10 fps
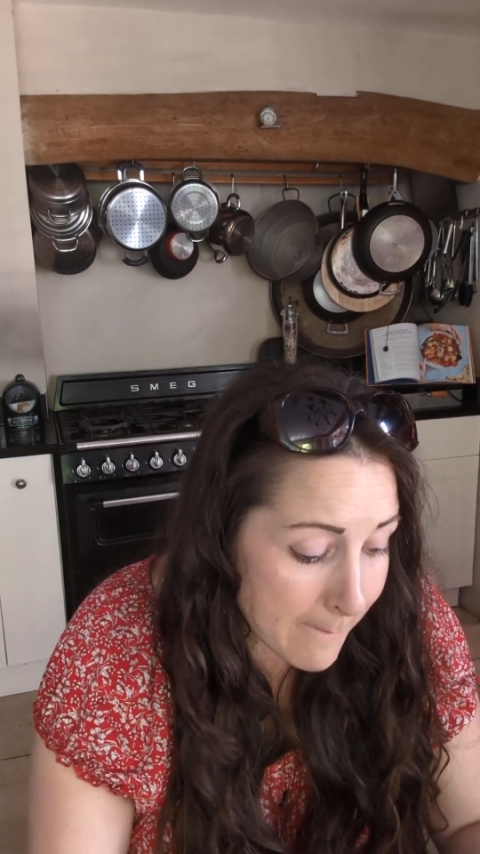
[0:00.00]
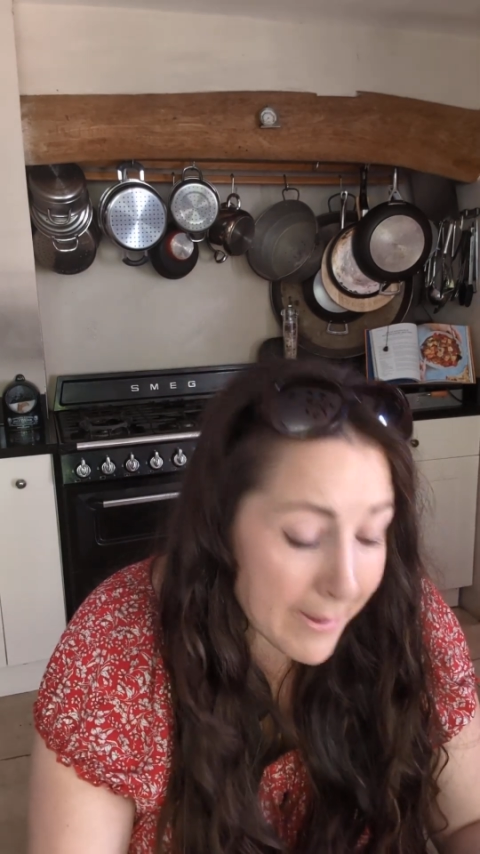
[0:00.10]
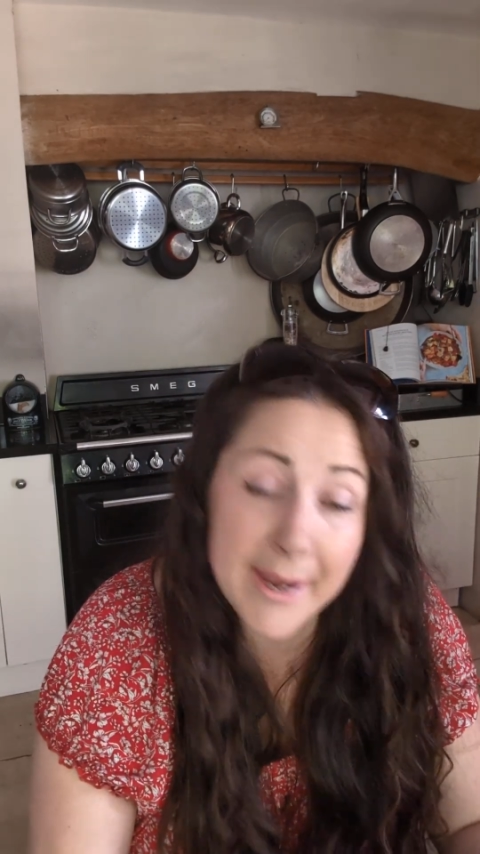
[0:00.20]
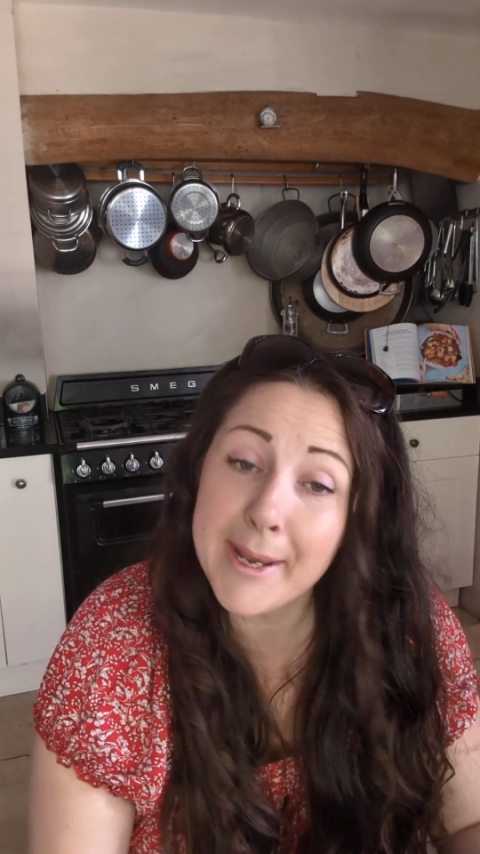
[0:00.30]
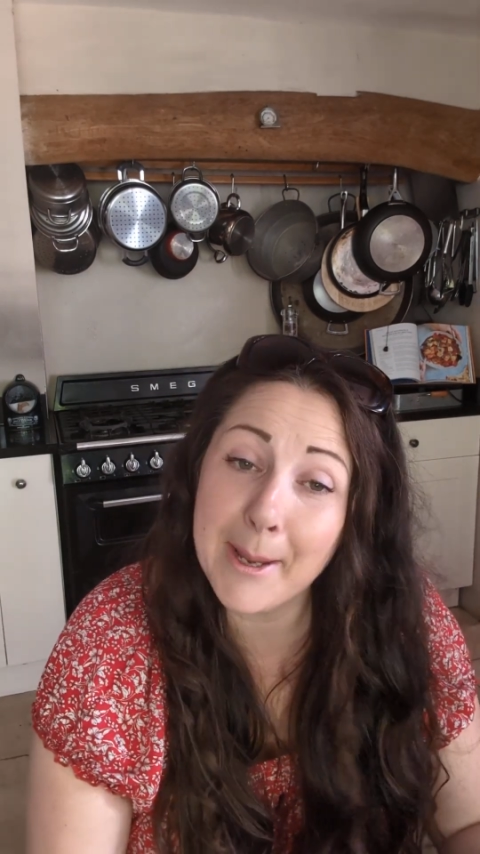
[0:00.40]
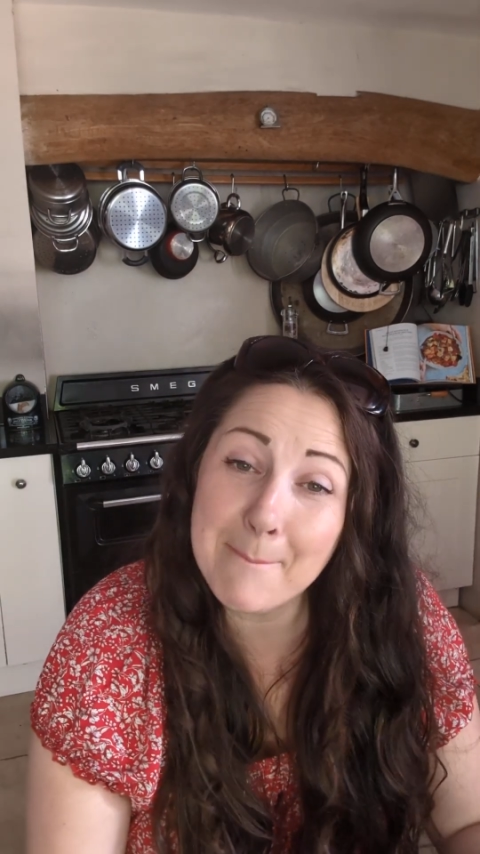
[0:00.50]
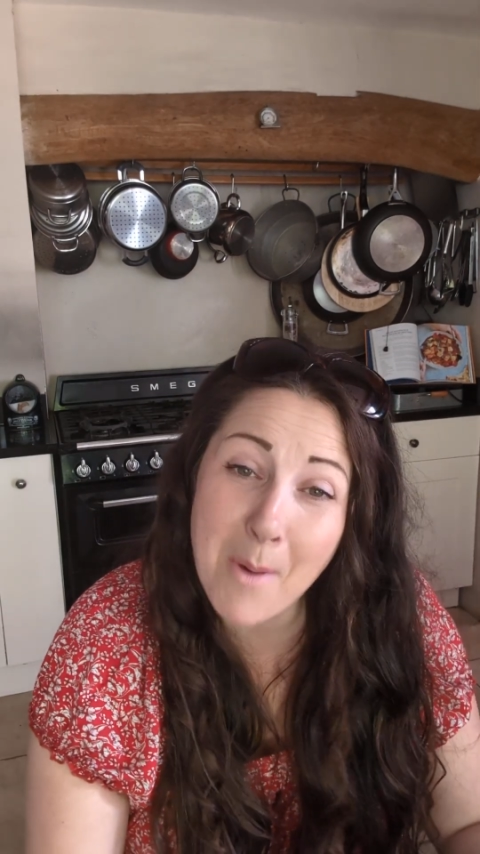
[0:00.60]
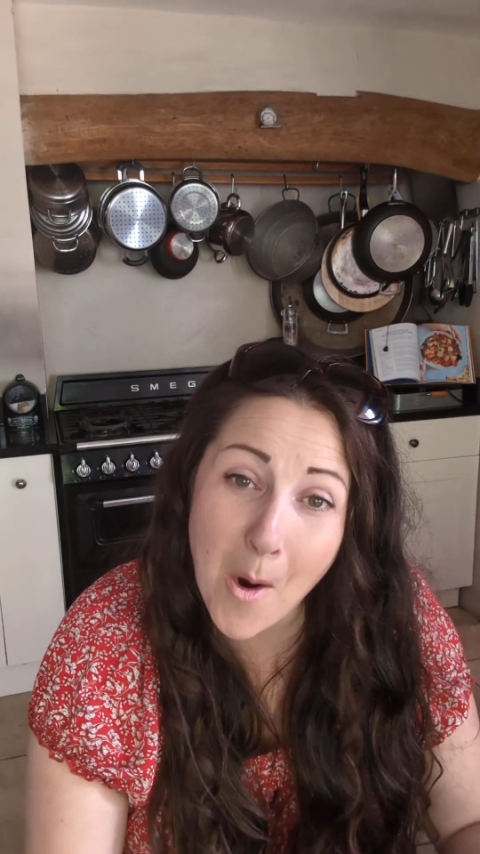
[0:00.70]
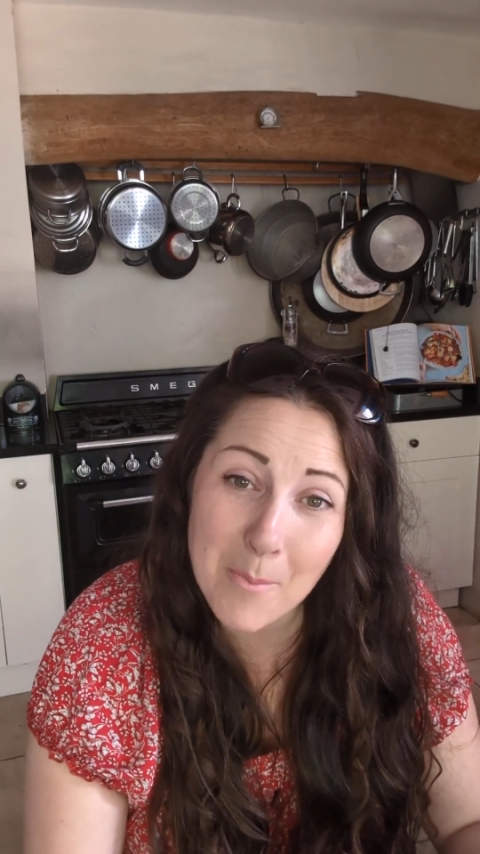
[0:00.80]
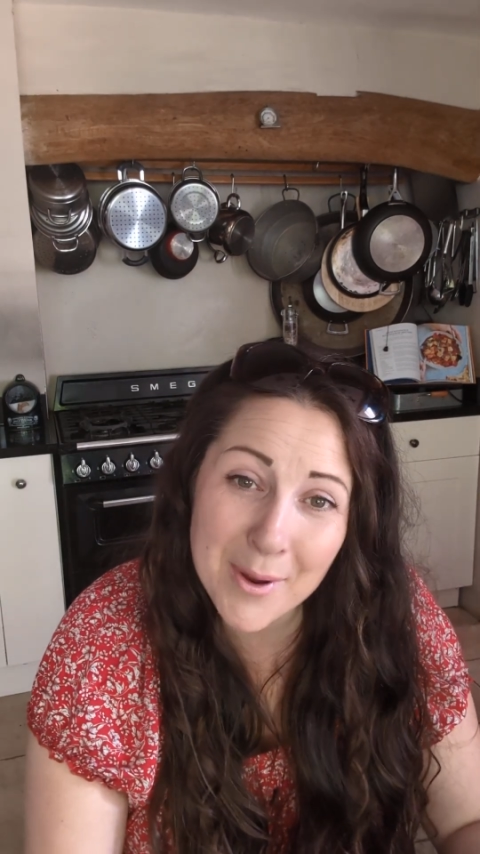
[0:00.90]
Picnic and
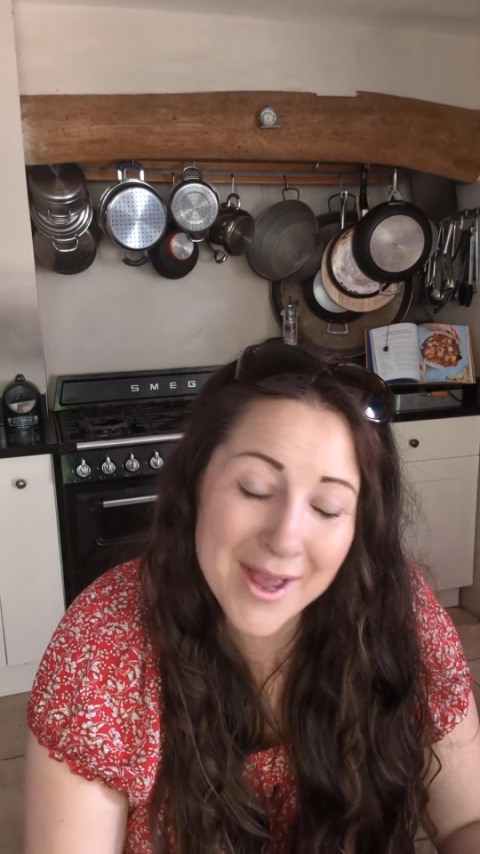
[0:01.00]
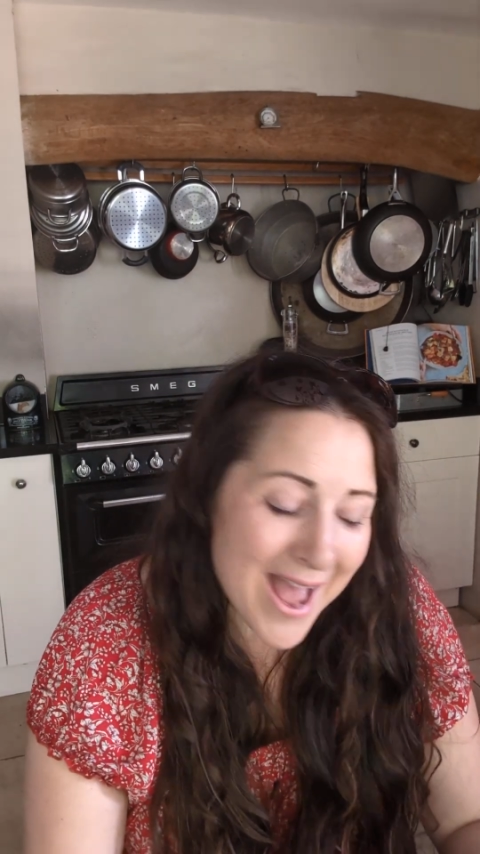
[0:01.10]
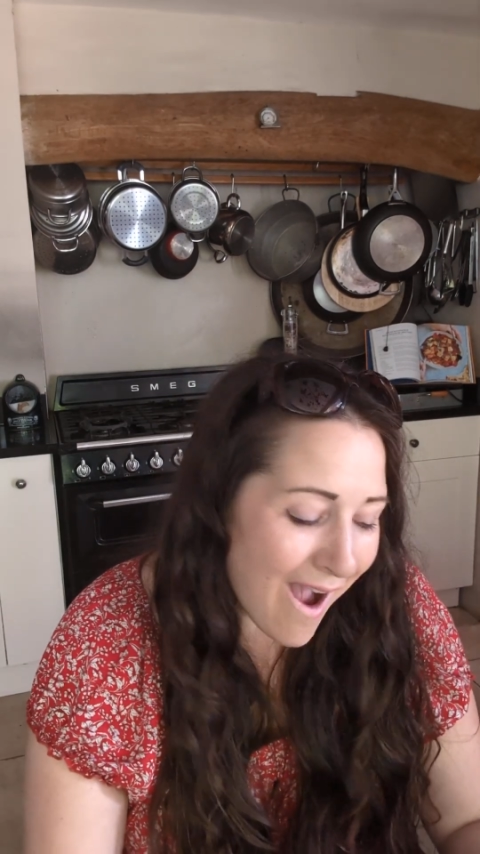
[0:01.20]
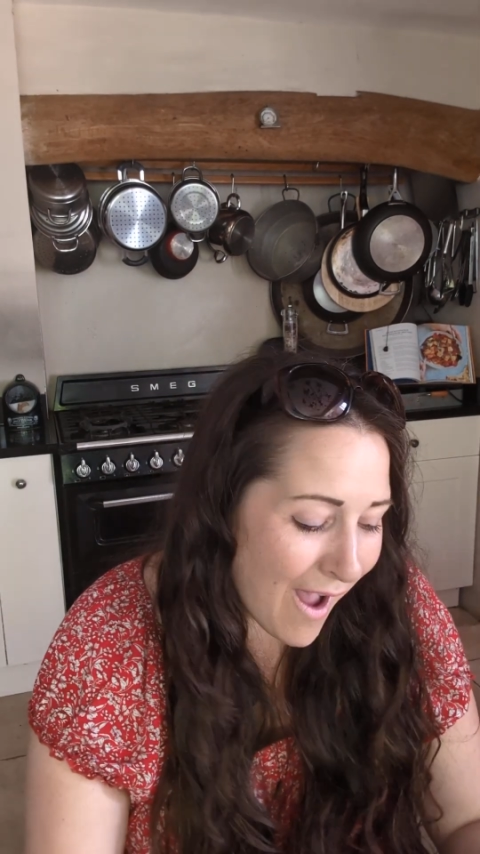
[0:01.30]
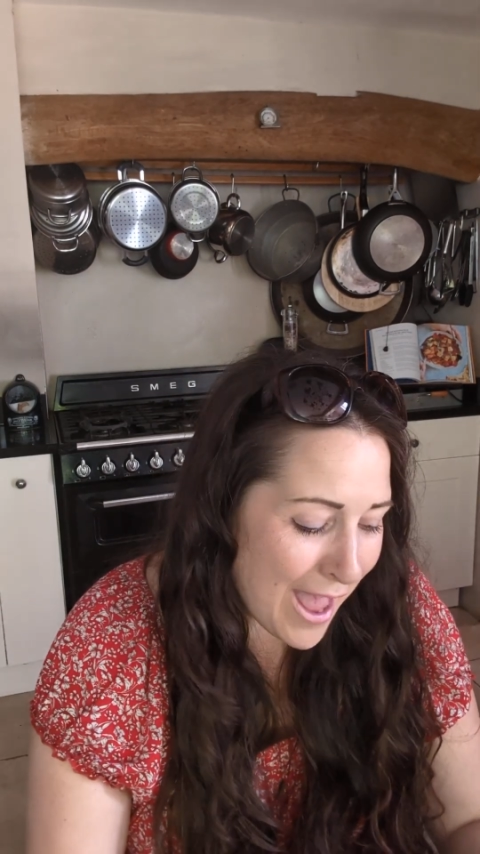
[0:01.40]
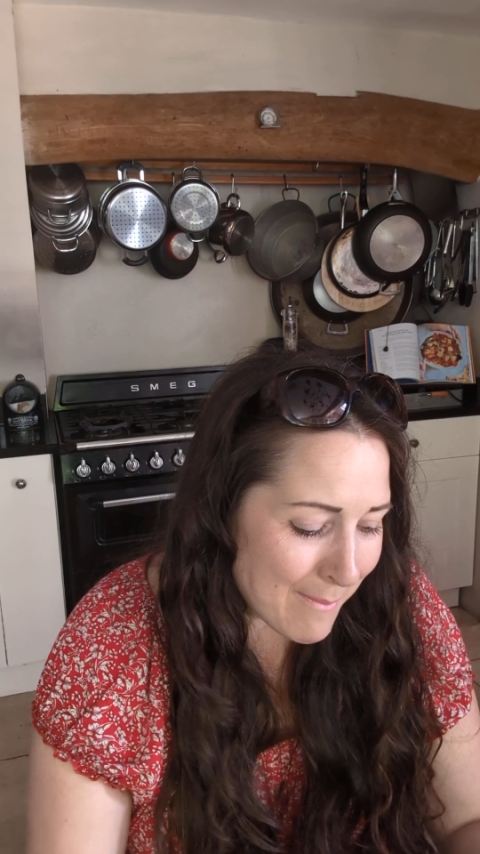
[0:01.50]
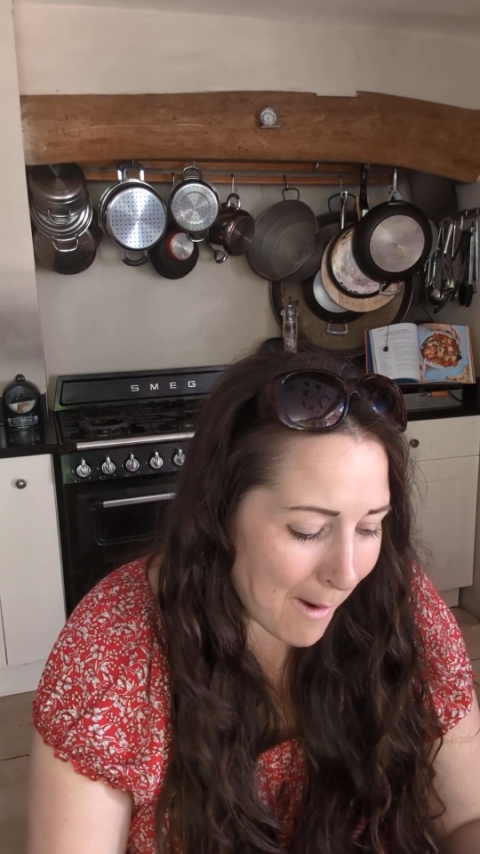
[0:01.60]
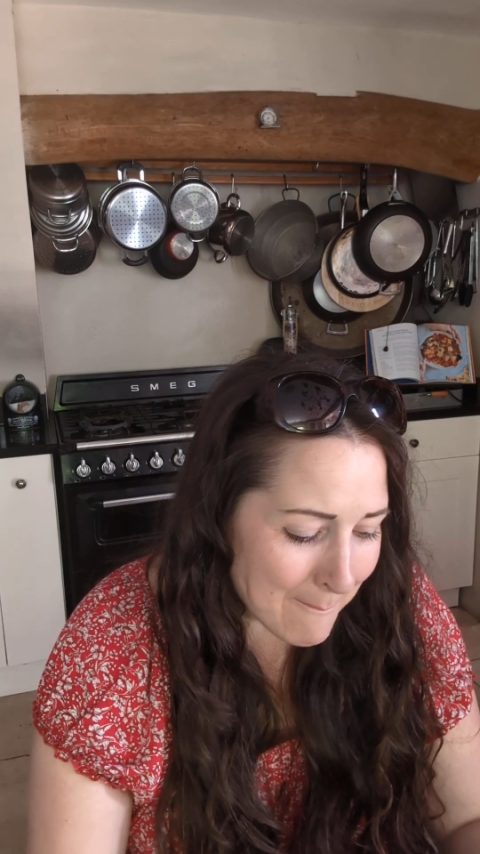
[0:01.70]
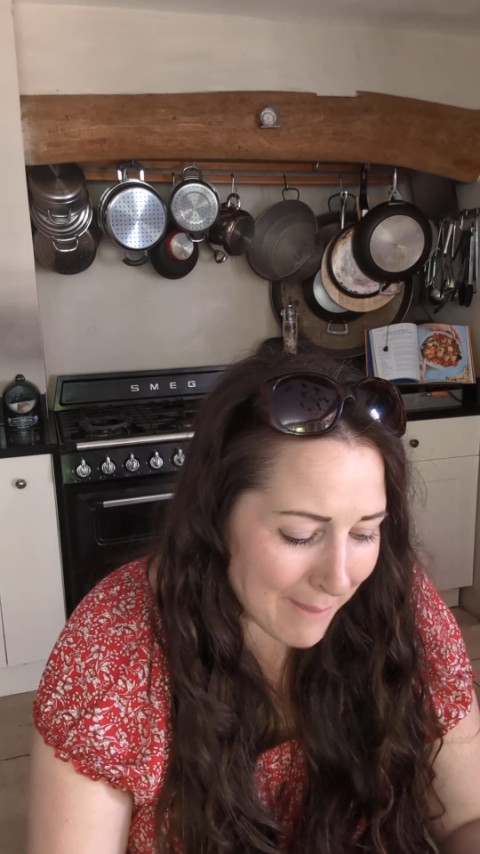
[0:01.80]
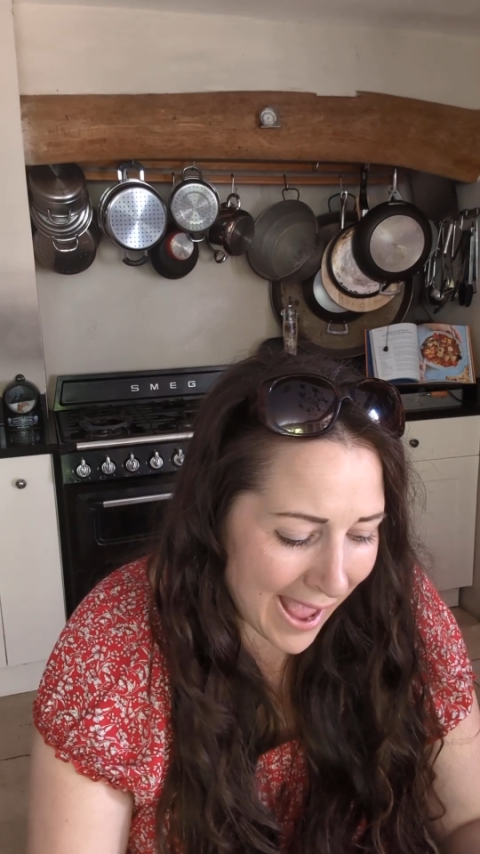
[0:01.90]
Pop
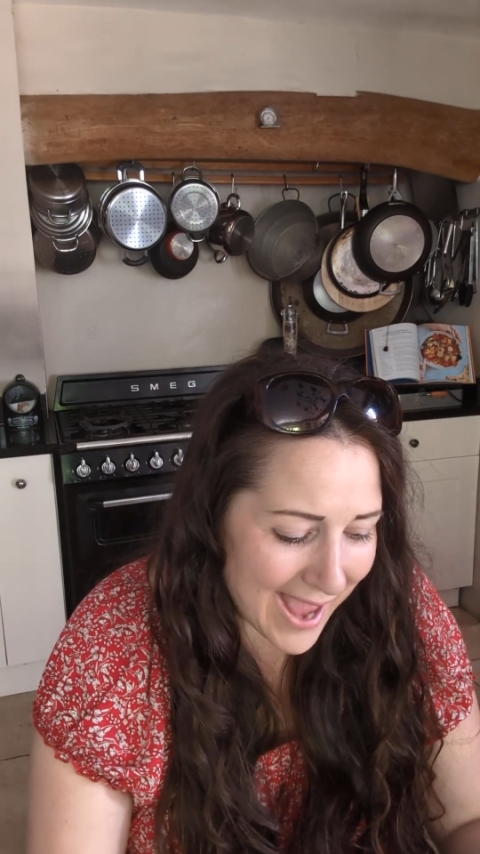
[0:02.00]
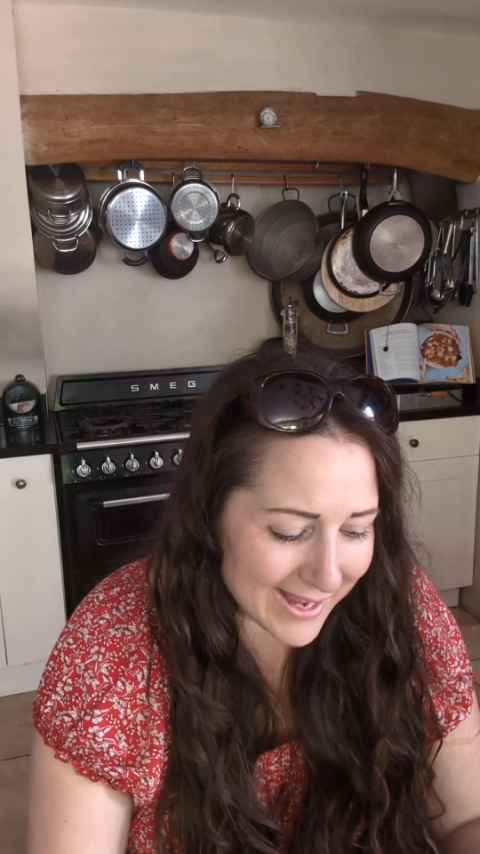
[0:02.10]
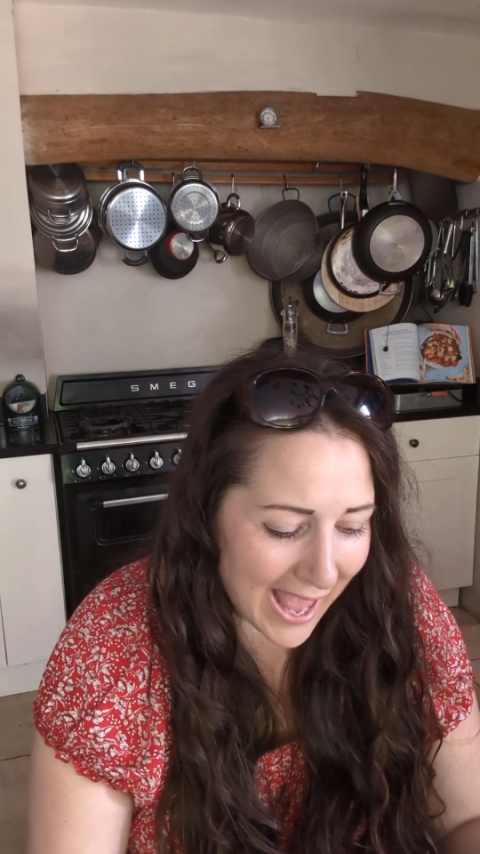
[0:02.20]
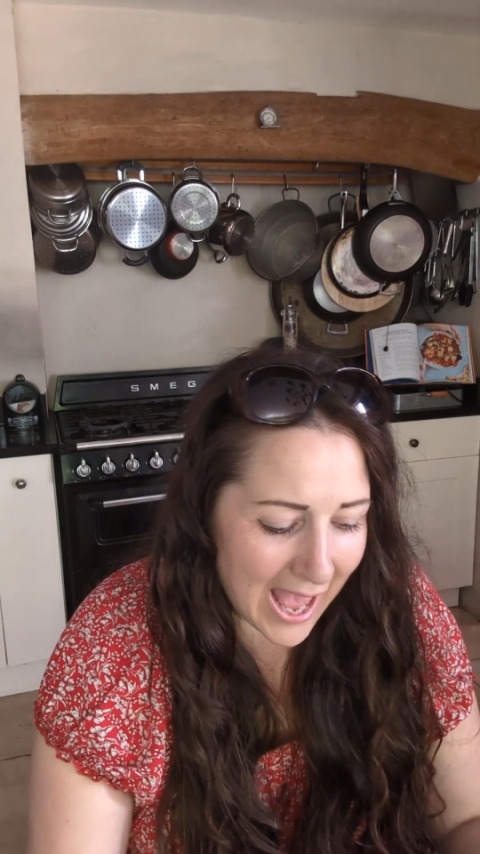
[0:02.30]
are back